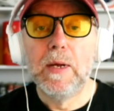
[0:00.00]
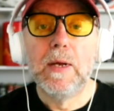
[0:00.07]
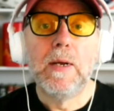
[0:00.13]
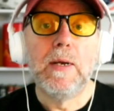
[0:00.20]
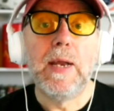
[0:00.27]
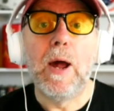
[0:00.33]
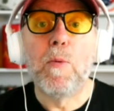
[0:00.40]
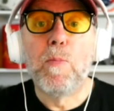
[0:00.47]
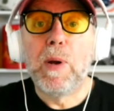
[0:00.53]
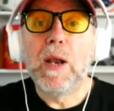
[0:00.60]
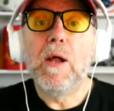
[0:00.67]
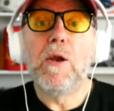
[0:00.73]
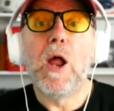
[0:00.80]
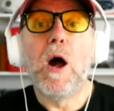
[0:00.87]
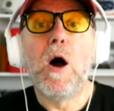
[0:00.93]
Now,
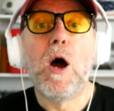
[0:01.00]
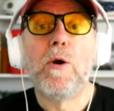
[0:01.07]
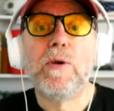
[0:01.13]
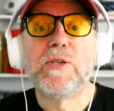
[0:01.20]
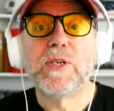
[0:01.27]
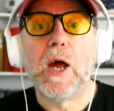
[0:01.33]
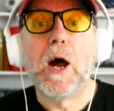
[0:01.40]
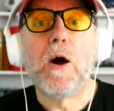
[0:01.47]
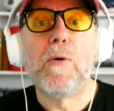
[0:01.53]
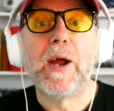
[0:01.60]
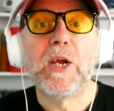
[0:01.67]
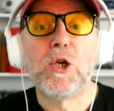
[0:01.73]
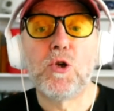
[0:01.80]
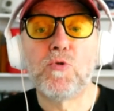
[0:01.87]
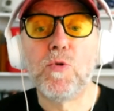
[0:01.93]
plant hirers are a
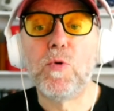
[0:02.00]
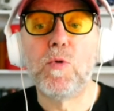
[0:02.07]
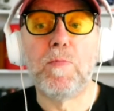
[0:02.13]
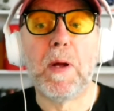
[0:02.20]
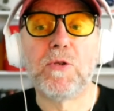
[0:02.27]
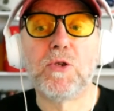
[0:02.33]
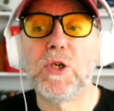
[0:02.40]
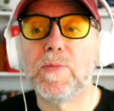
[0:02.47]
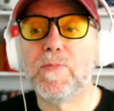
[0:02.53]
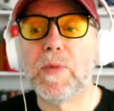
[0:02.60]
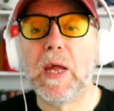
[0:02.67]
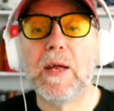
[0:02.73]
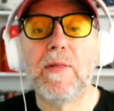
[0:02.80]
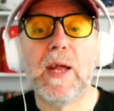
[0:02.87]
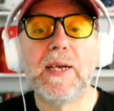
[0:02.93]
shrewd bunch
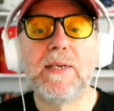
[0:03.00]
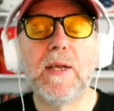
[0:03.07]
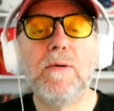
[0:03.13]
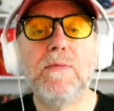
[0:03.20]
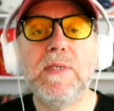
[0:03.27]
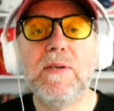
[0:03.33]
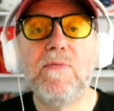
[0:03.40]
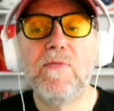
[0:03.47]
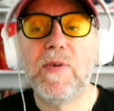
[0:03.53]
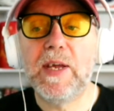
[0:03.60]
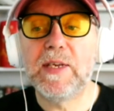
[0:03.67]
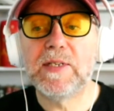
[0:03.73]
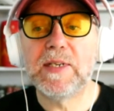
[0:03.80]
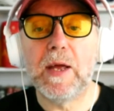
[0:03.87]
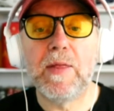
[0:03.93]
and they don't
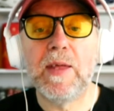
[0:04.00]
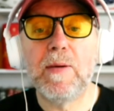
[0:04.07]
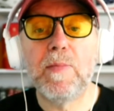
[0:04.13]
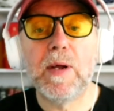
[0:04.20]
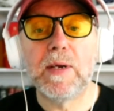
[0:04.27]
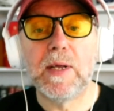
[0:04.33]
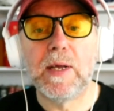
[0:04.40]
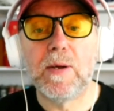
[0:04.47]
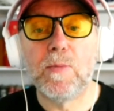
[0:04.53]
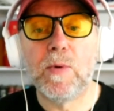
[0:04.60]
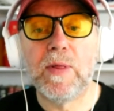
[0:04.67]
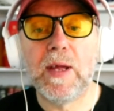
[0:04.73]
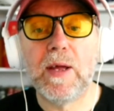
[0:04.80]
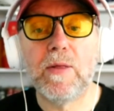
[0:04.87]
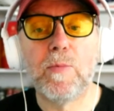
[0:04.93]
invest their money
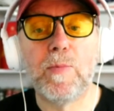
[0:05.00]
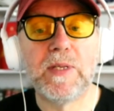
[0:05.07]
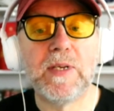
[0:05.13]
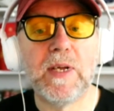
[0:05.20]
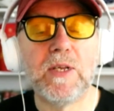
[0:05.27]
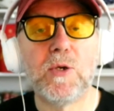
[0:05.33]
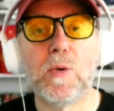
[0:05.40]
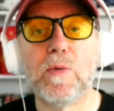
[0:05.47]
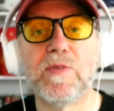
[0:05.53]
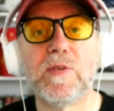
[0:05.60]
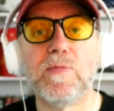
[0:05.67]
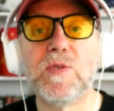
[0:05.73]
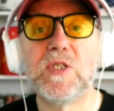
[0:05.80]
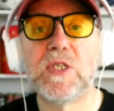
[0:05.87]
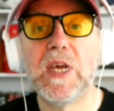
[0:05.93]
without the potential of
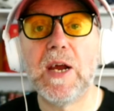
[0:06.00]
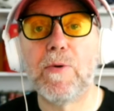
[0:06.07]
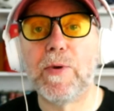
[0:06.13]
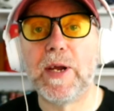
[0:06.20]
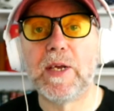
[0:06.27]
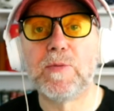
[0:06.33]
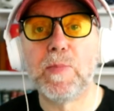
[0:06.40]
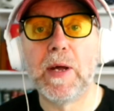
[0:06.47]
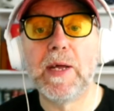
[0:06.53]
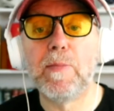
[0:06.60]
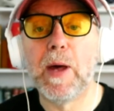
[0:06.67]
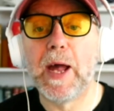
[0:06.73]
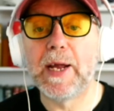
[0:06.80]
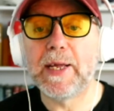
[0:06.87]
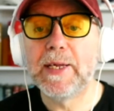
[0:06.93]
some serious
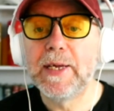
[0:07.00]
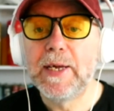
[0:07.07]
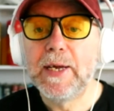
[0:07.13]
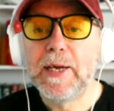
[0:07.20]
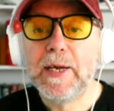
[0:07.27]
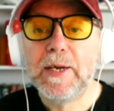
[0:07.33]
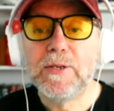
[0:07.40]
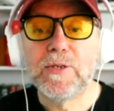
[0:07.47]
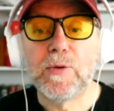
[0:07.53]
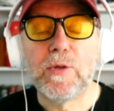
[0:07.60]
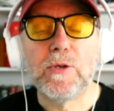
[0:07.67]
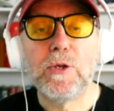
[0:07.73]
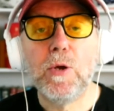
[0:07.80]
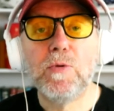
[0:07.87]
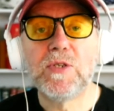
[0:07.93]
payback. So, the
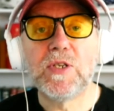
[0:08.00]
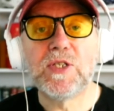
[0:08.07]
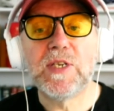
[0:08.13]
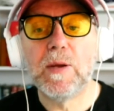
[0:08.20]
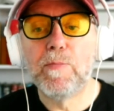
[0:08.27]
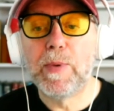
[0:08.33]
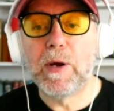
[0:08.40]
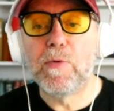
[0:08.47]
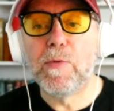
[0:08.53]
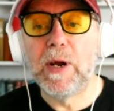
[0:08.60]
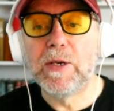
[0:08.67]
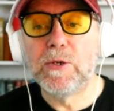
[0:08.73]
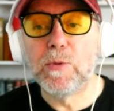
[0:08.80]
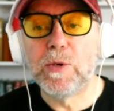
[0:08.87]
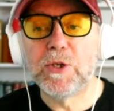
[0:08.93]
news that Sunbelt
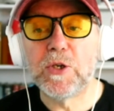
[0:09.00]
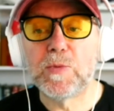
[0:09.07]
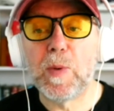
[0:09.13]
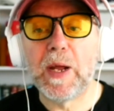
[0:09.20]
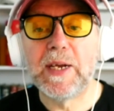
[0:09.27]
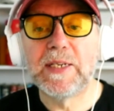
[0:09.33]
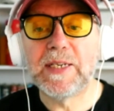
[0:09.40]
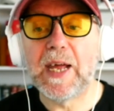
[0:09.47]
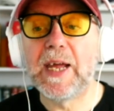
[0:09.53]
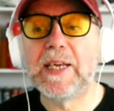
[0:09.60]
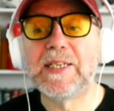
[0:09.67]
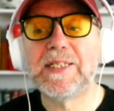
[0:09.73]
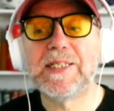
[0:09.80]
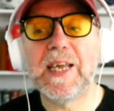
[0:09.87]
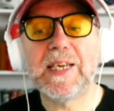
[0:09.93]
Rental has just placed a
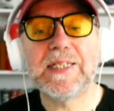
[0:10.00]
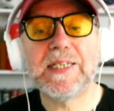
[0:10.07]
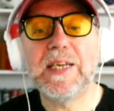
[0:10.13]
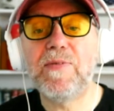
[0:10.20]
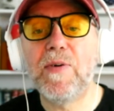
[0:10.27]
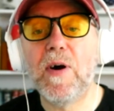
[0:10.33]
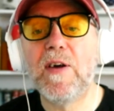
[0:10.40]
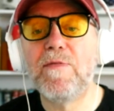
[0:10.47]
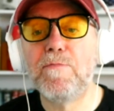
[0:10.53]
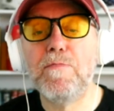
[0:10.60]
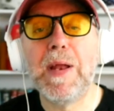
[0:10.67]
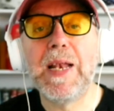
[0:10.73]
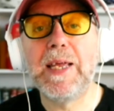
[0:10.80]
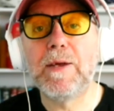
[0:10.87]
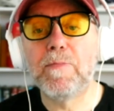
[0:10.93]
£65
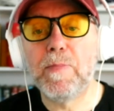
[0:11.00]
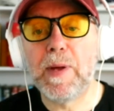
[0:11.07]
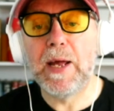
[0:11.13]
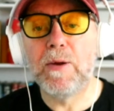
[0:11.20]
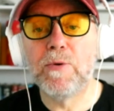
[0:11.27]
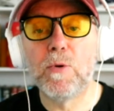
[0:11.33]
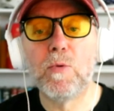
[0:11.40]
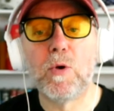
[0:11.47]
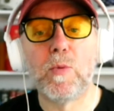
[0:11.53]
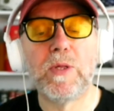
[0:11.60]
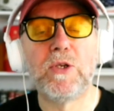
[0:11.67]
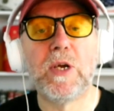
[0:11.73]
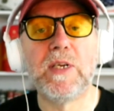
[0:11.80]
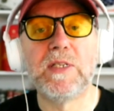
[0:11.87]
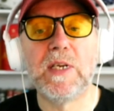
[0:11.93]
million order with
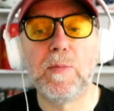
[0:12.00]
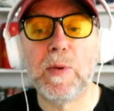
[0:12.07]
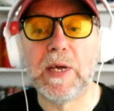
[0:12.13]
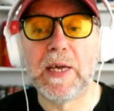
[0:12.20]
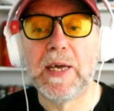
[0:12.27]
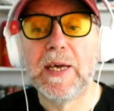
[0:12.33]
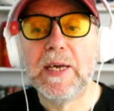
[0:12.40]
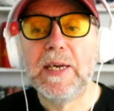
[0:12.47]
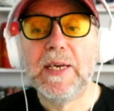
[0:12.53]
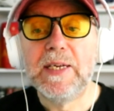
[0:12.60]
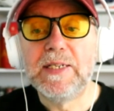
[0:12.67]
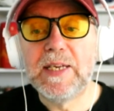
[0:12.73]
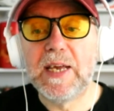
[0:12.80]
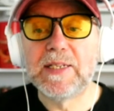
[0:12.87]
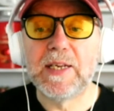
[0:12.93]
JCB
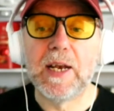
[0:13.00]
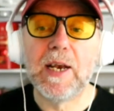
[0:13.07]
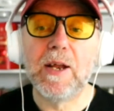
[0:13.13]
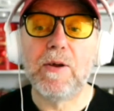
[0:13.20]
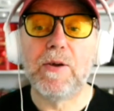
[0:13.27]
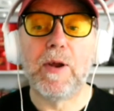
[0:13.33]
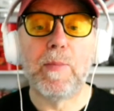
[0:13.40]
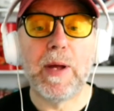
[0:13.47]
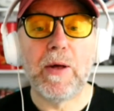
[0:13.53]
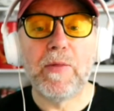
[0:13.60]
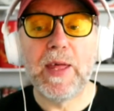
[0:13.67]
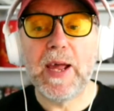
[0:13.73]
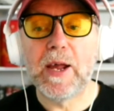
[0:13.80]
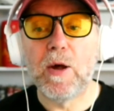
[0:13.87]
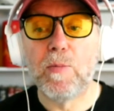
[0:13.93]
says a lot about
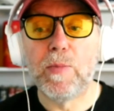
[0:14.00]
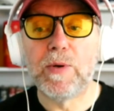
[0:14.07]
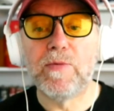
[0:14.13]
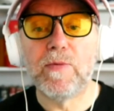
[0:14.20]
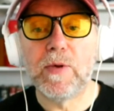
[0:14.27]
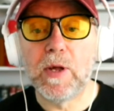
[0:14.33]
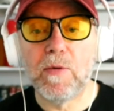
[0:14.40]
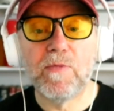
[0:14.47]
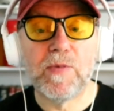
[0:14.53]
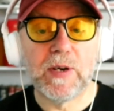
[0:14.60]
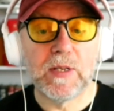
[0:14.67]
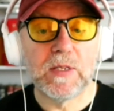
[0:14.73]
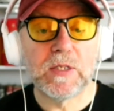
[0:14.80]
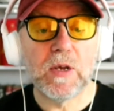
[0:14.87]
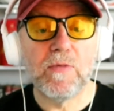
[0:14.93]
their
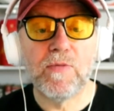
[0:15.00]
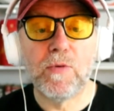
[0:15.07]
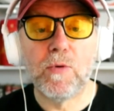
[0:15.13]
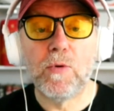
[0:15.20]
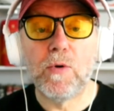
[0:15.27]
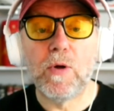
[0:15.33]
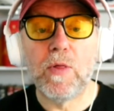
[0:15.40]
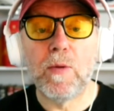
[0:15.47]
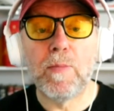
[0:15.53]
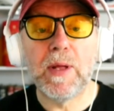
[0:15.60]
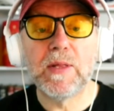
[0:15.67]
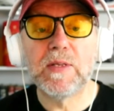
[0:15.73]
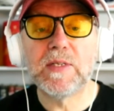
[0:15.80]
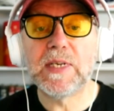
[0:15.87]
confidence for the months